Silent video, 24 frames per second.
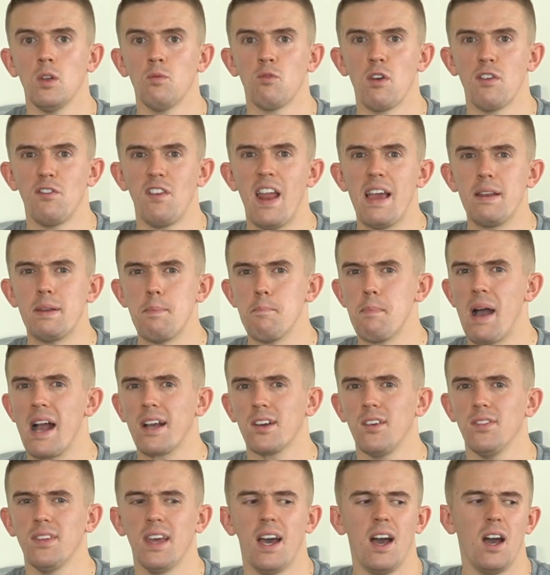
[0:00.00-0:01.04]
reflecting
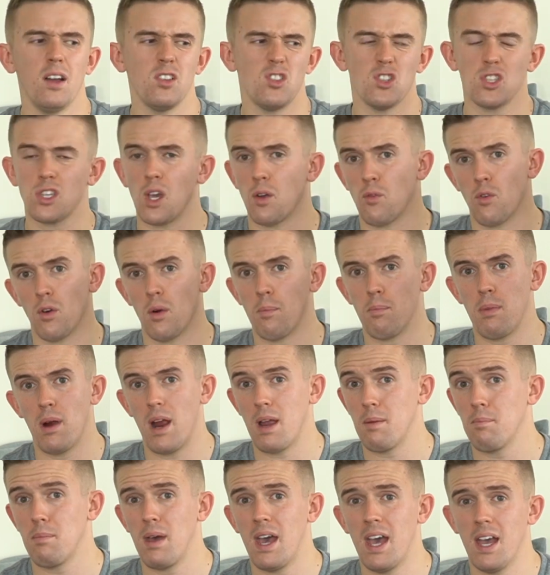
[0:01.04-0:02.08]
back on that, I'd just go for a
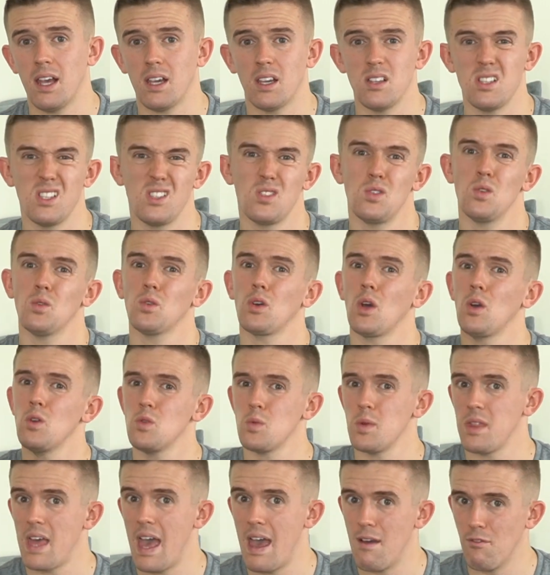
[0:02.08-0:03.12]
brown pair because it sort of goes
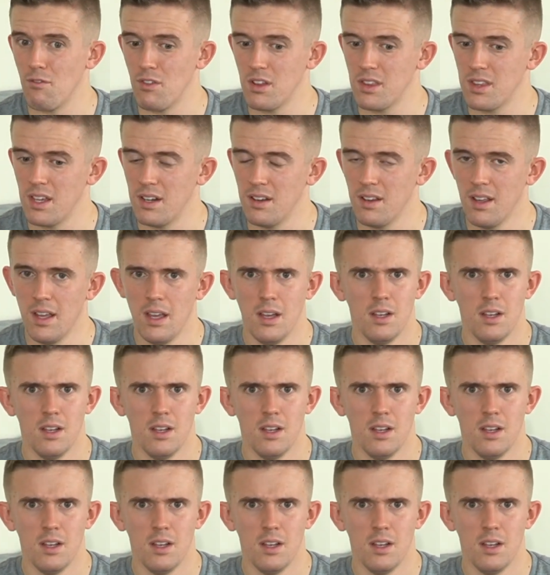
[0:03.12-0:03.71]
with everything.